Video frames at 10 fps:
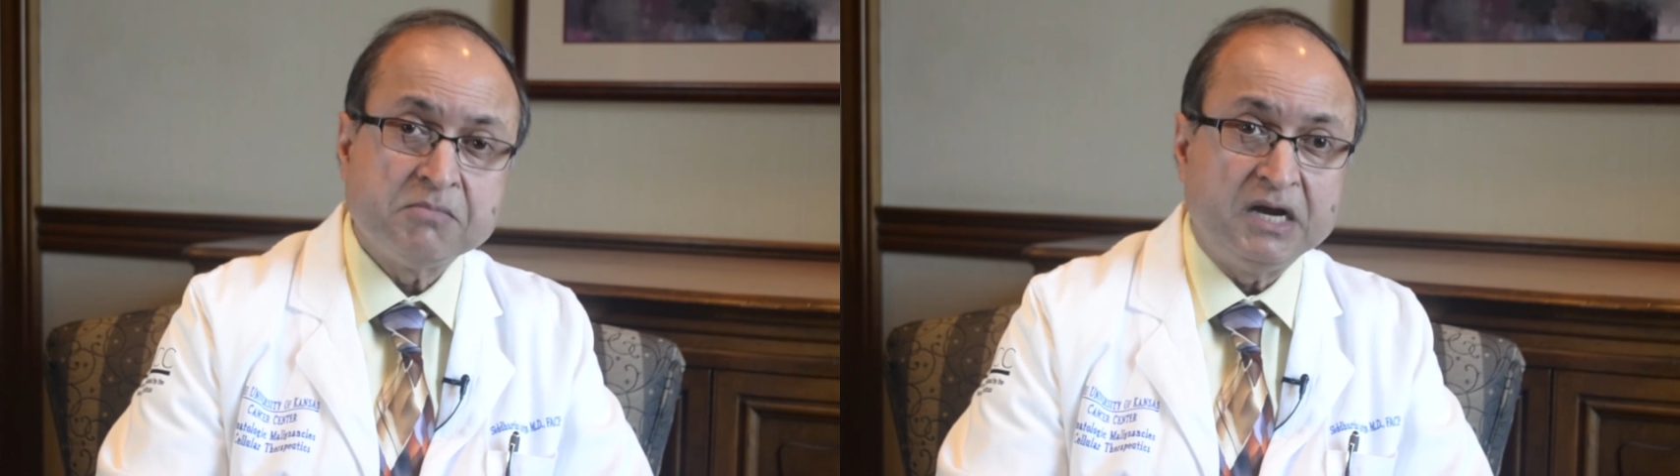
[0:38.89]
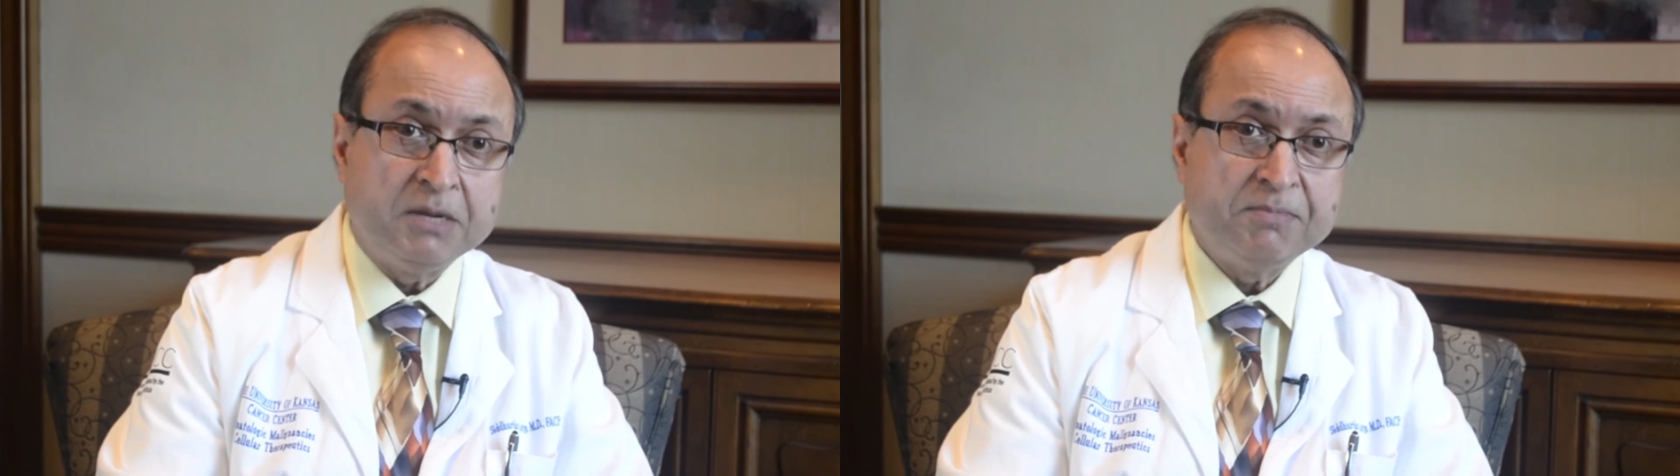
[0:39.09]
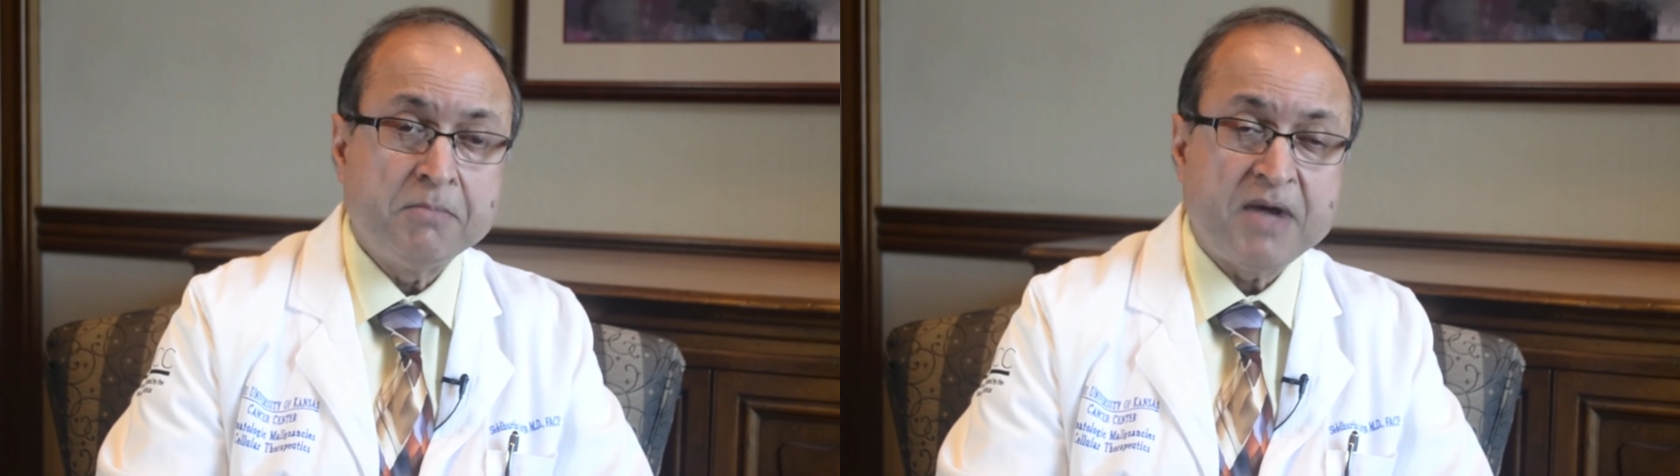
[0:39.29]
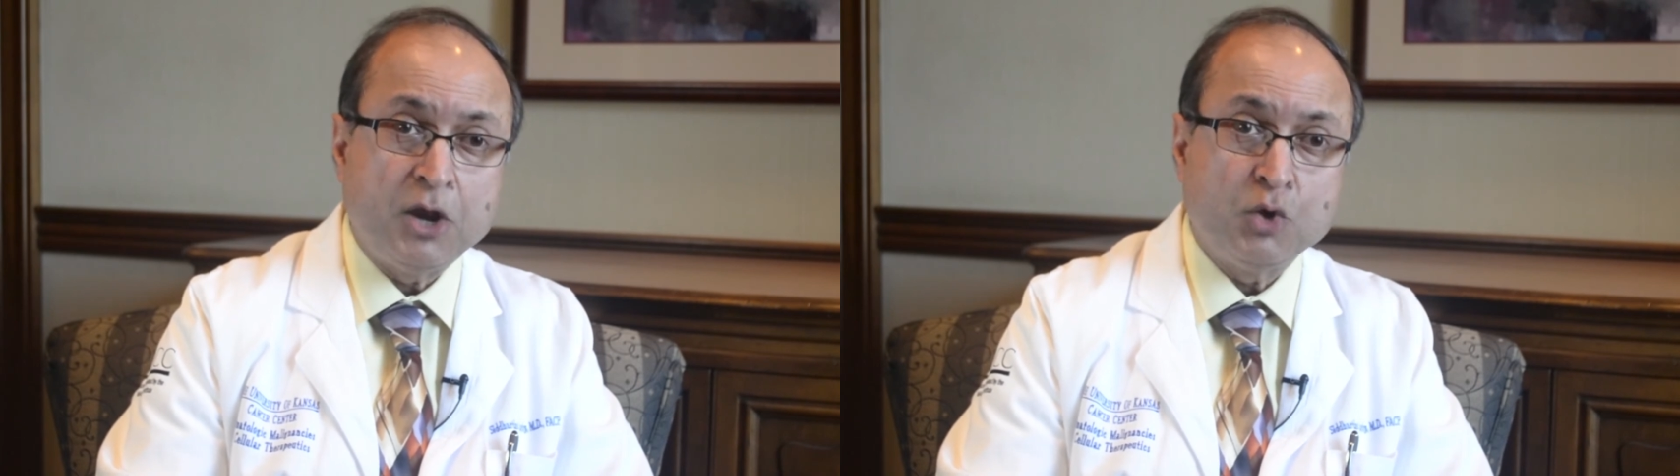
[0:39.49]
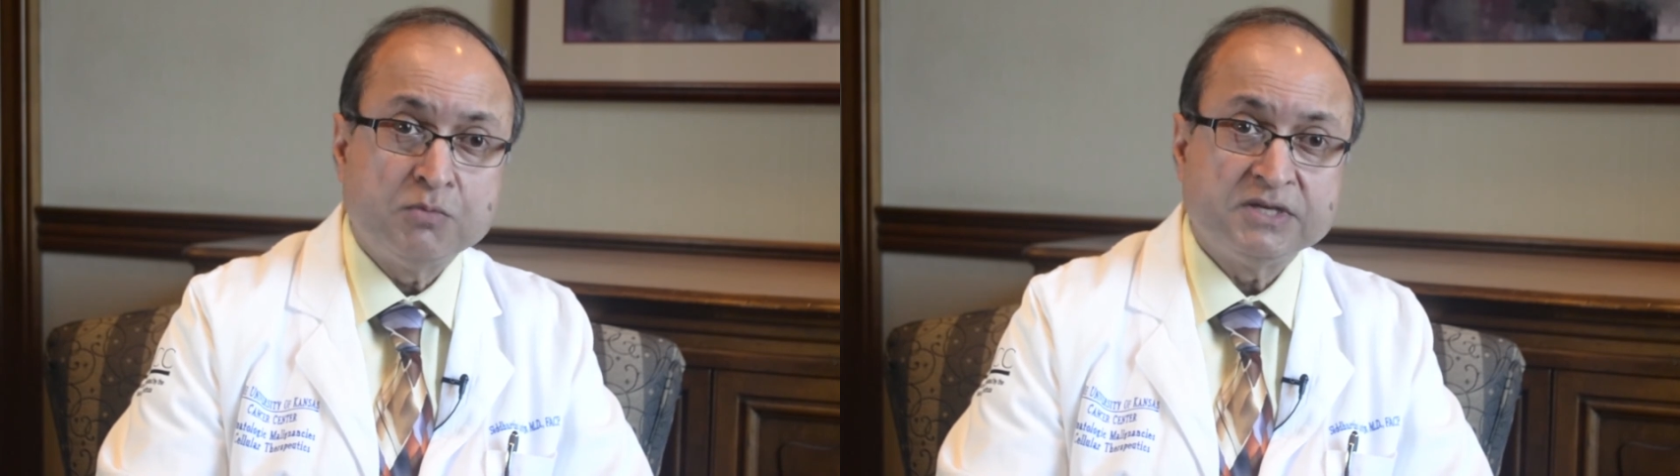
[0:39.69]
multiple
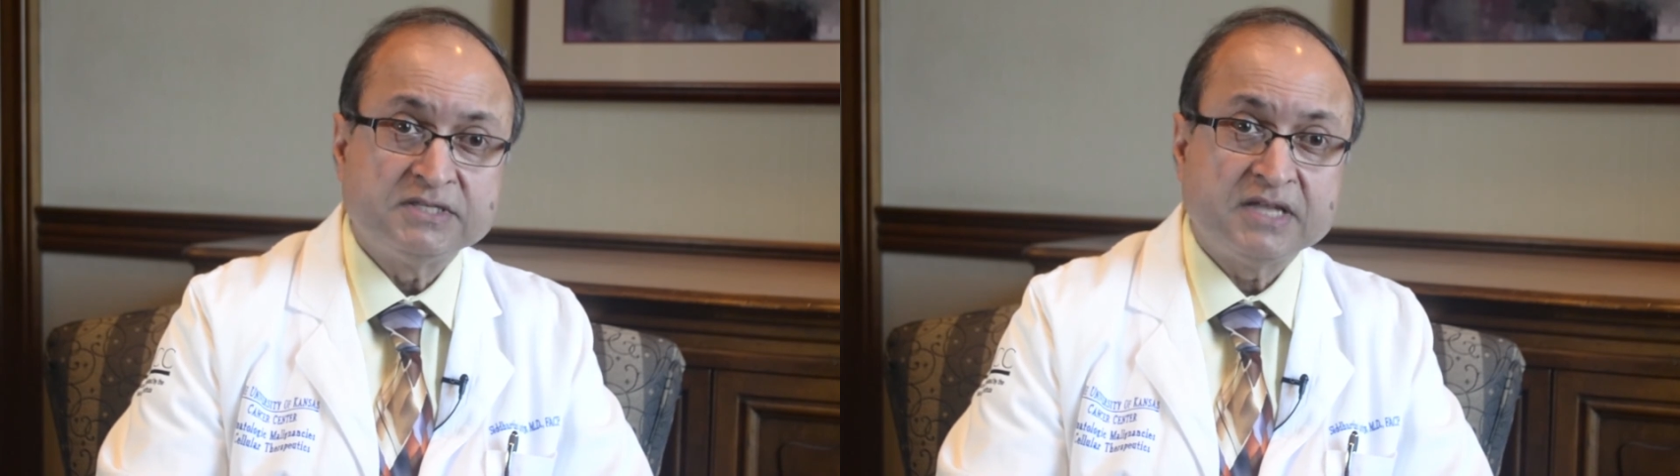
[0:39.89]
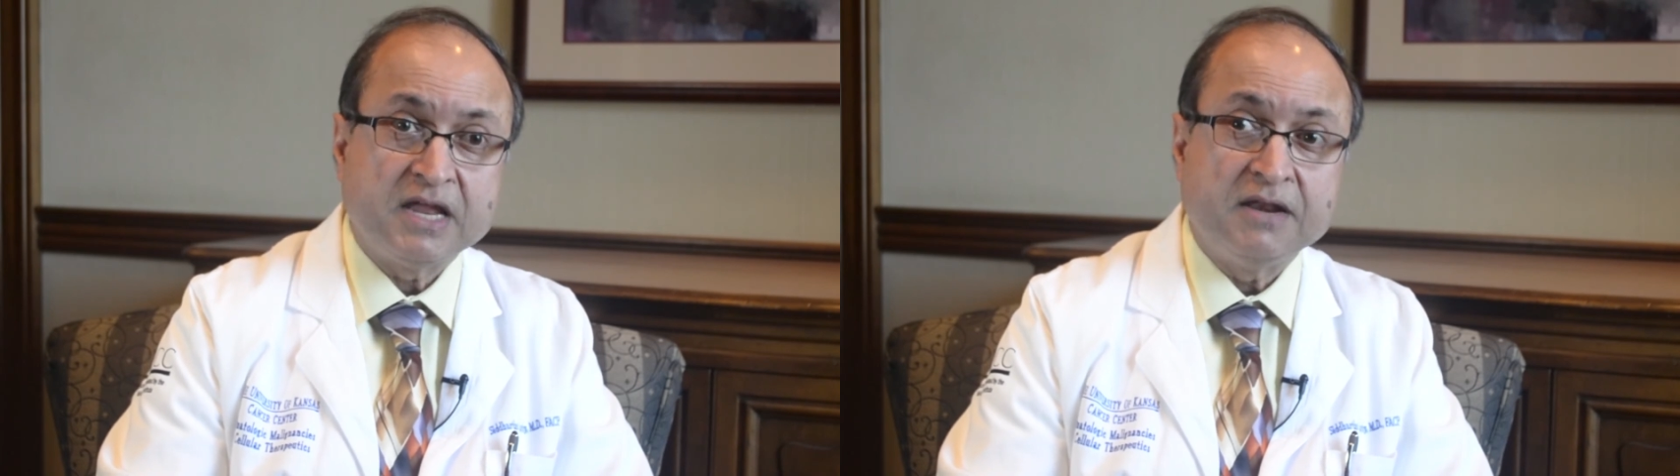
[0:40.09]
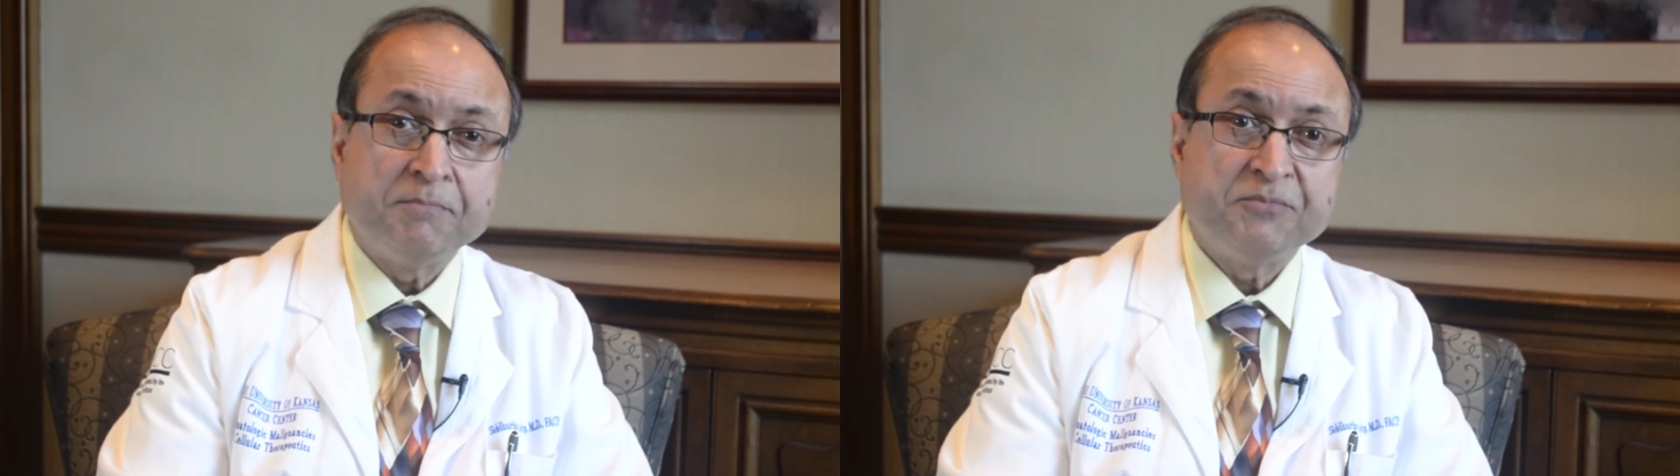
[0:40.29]
myelomas can